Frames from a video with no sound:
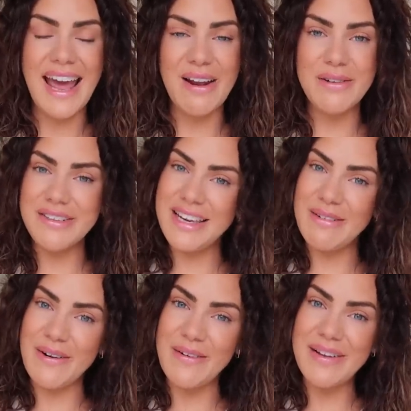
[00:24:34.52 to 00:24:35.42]
and I'll see
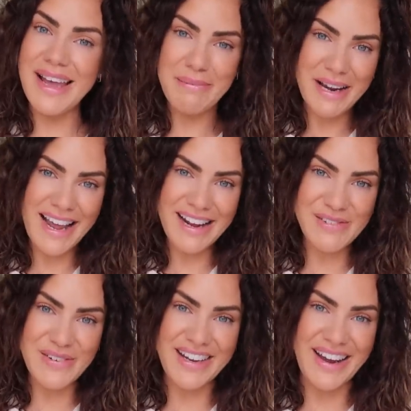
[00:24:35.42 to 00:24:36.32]
you all in my
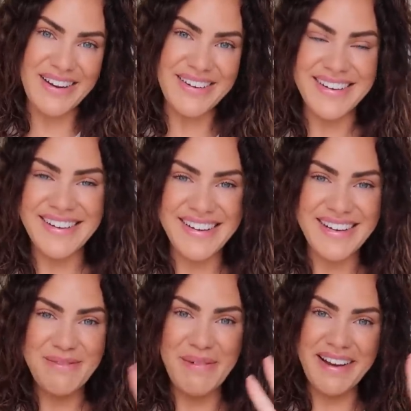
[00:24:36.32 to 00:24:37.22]
next video.
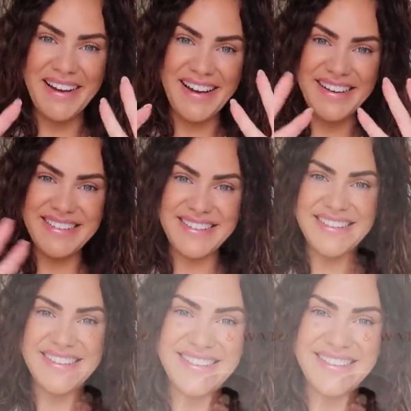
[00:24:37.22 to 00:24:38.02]
Bye guys.